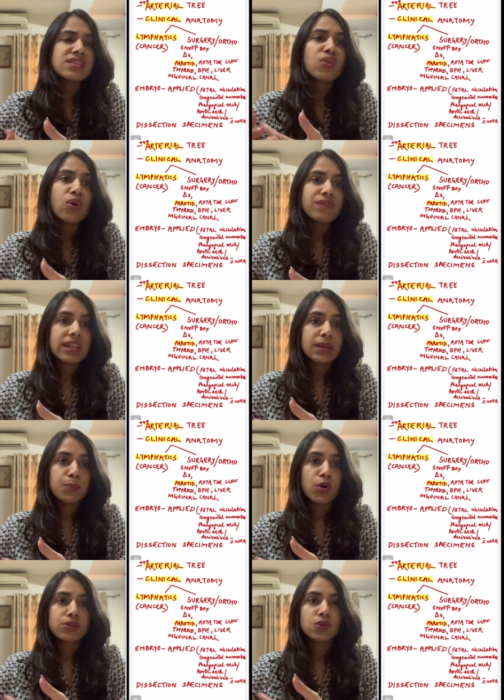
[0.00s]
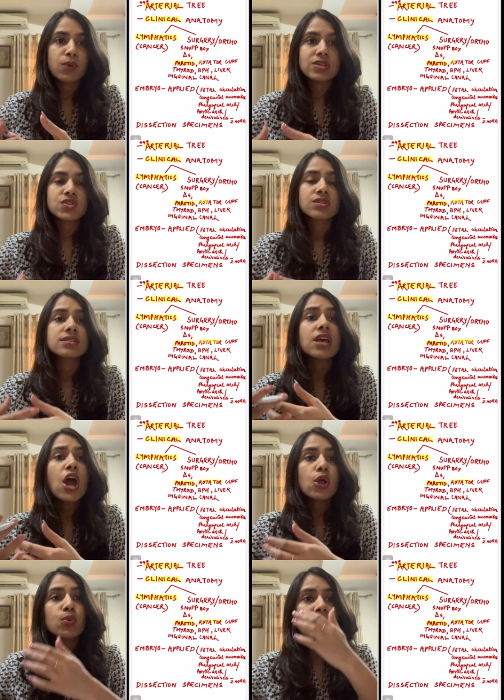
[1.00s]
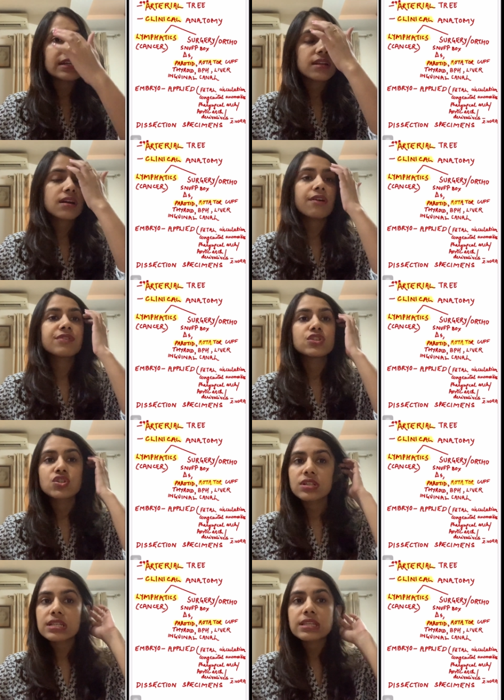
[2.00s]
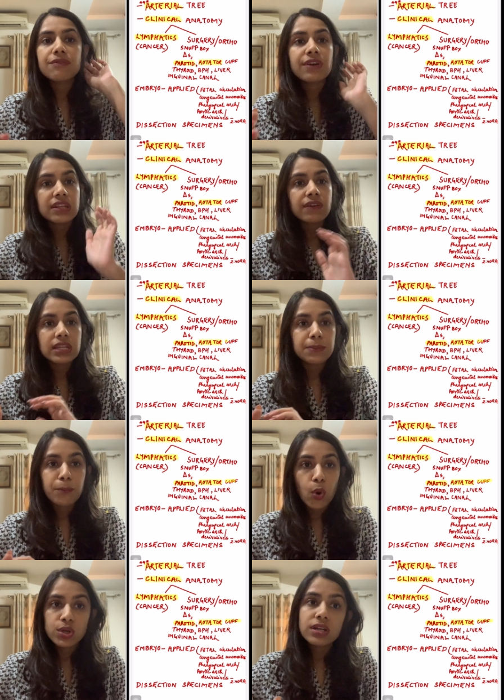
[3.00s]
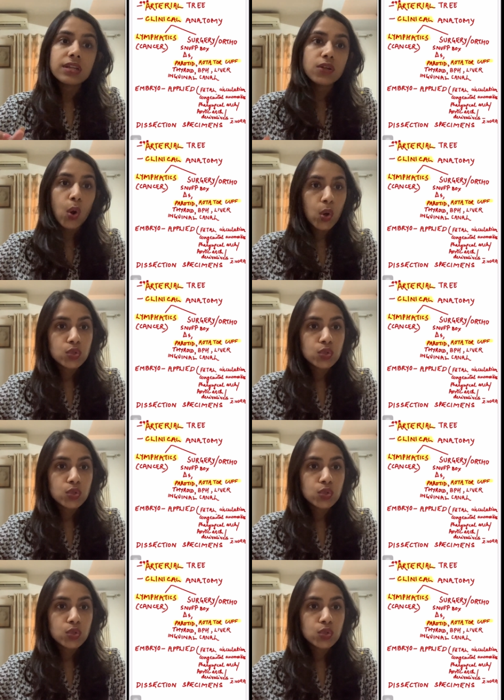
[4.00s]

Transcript: are all very important questions rotator cuff injuries are very very important in